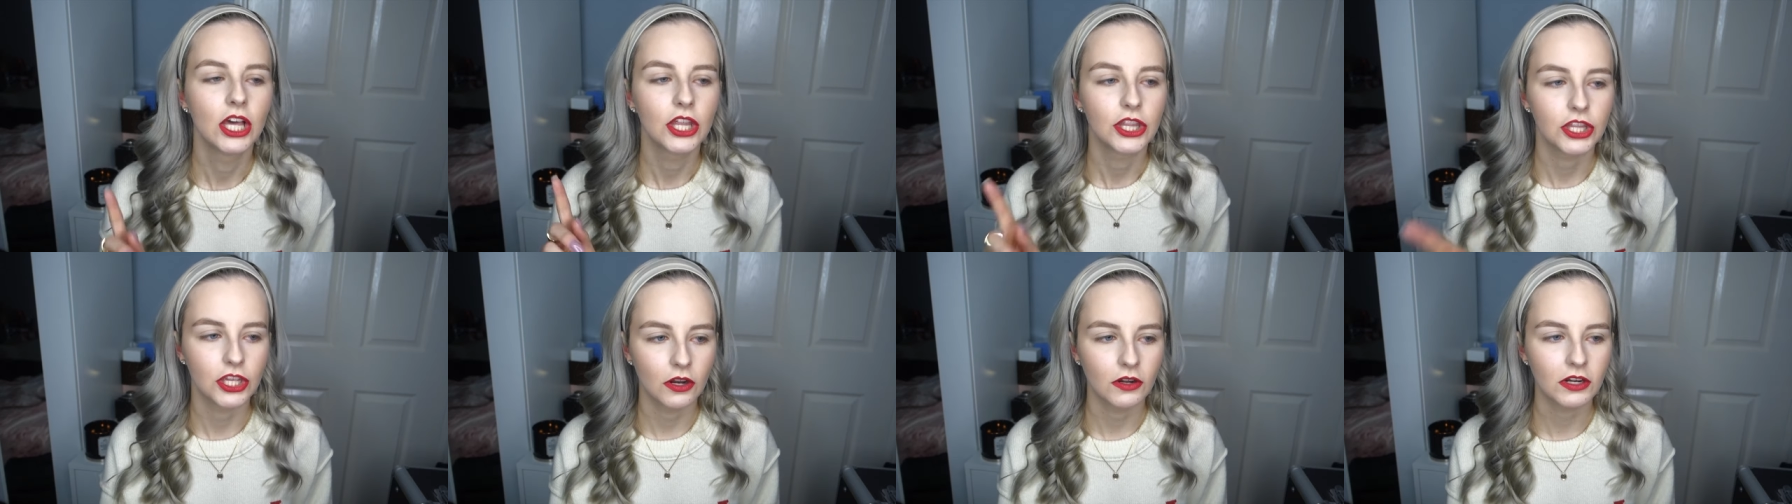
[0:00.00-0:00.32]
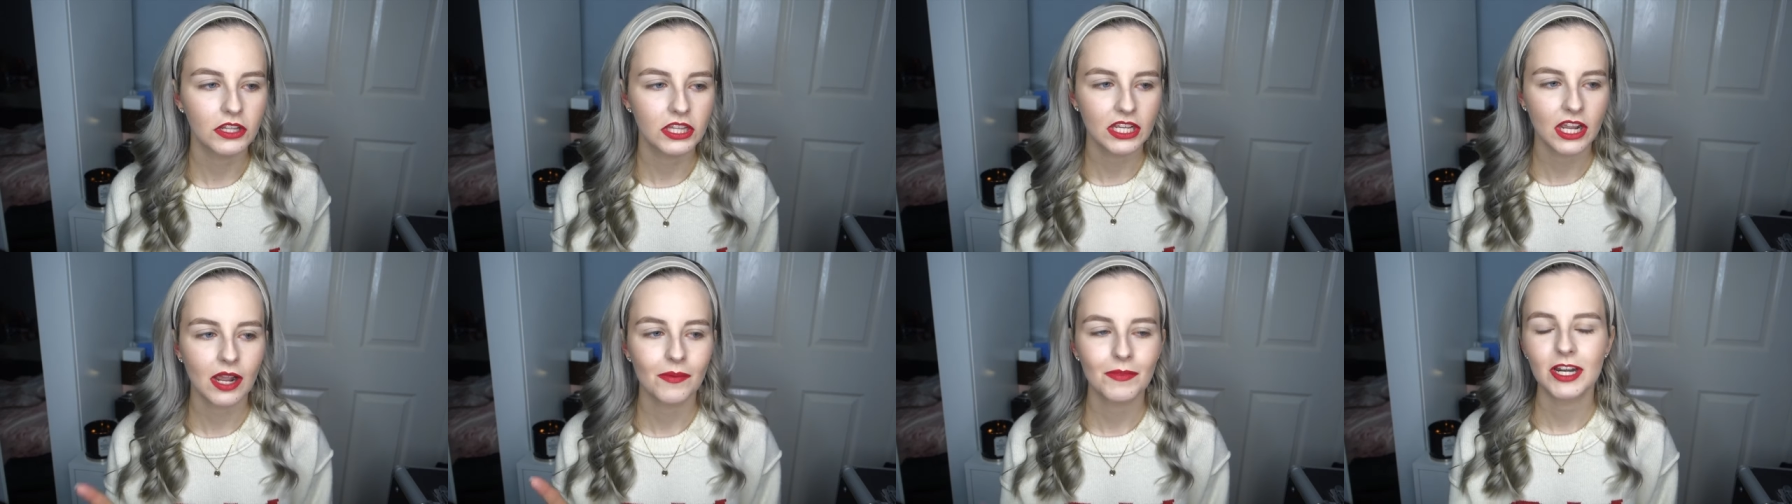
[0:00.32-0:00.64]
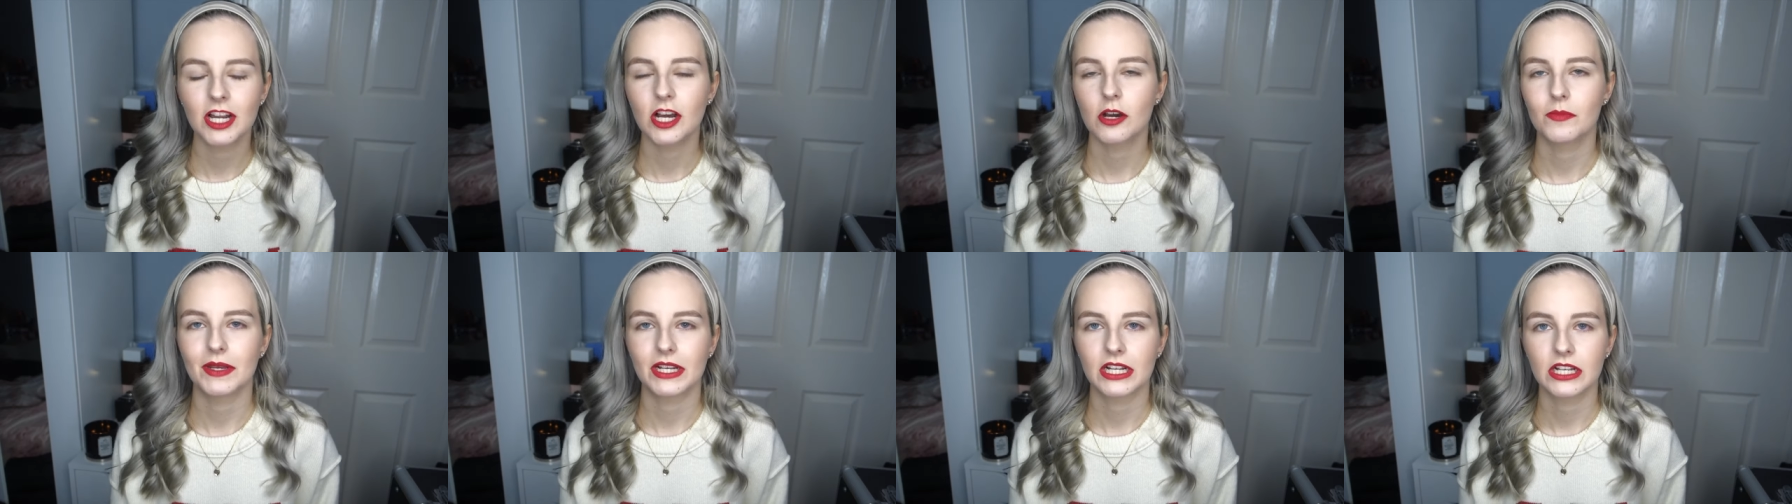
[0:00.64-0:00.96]
The only thing I'm a
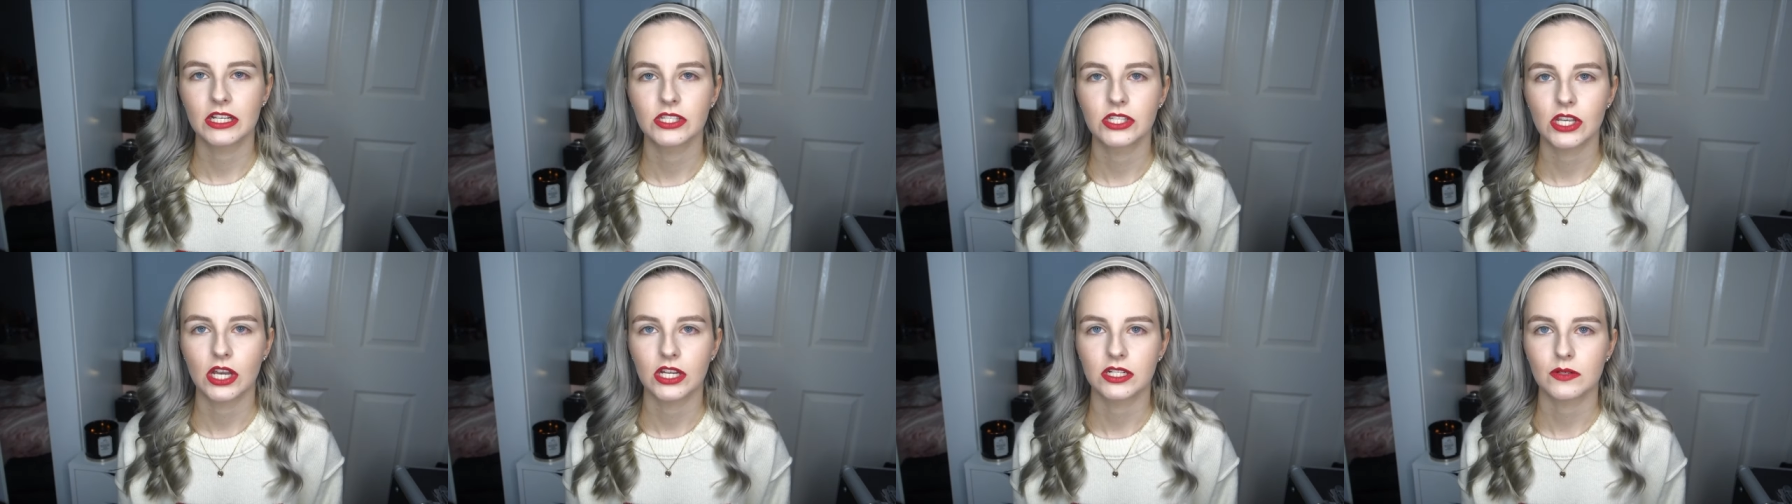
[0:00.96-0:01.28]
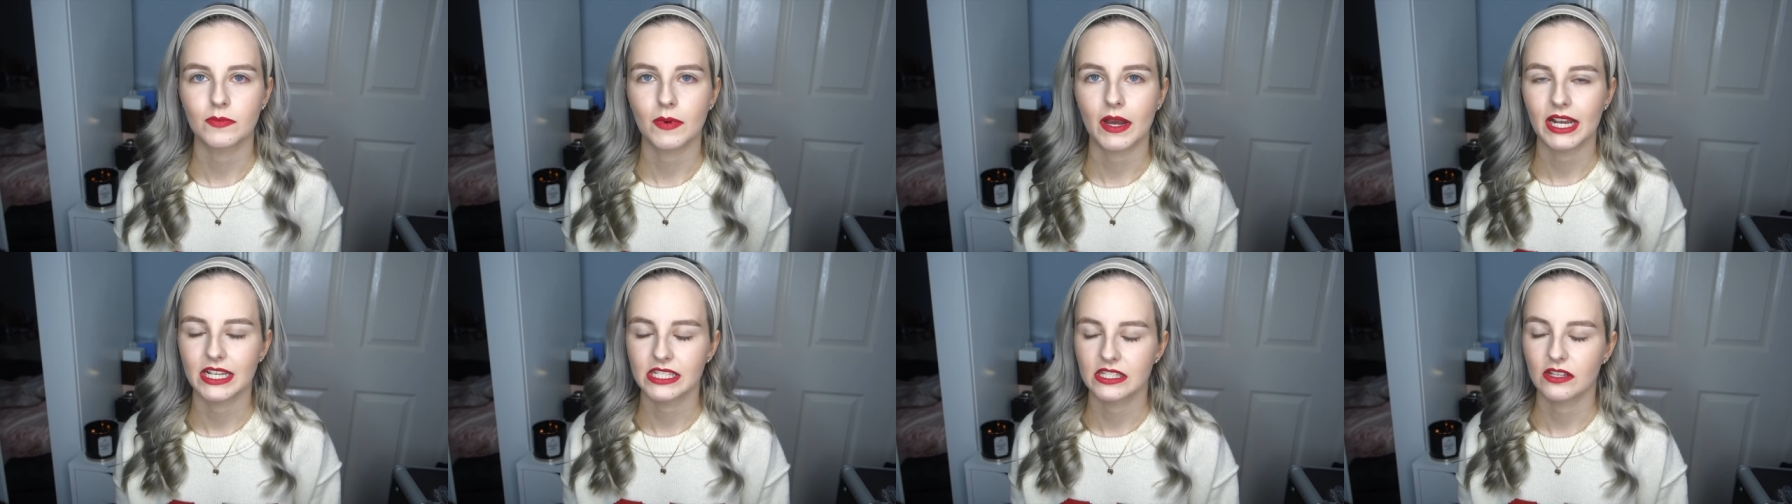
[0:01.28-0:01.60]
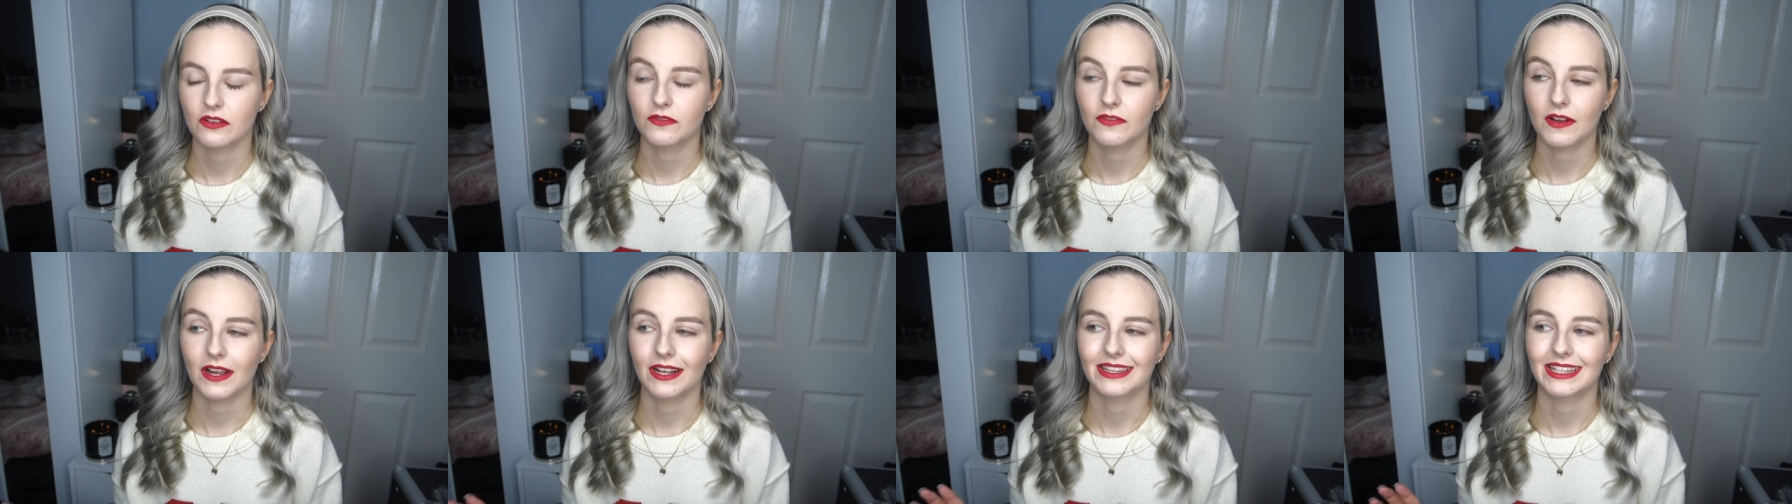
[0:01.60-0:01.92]
little bit concerned about is
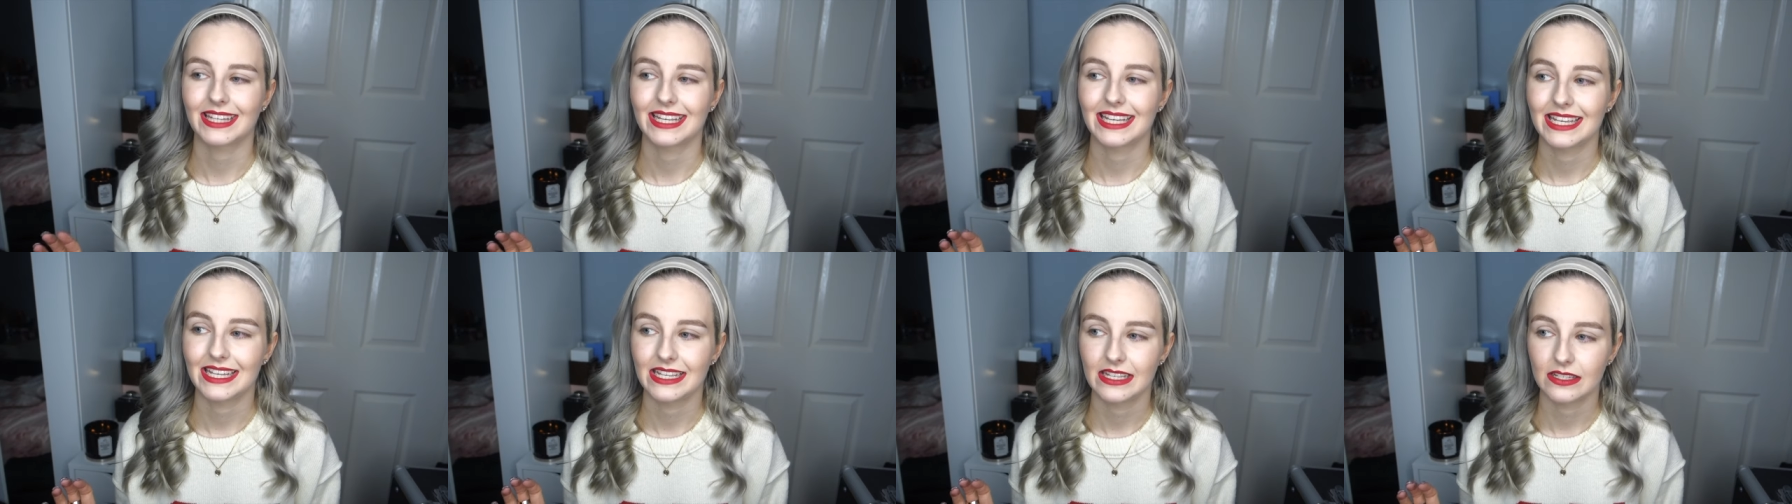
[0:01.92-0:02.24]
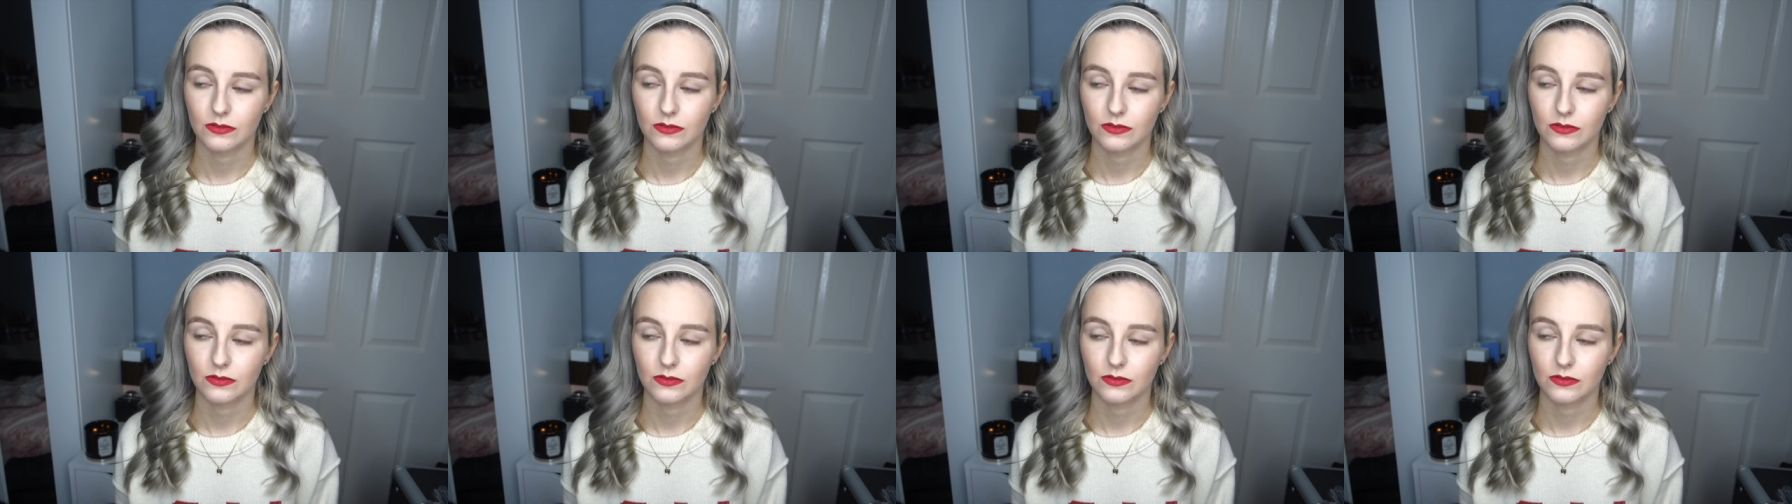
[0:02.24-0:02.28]
the fact that it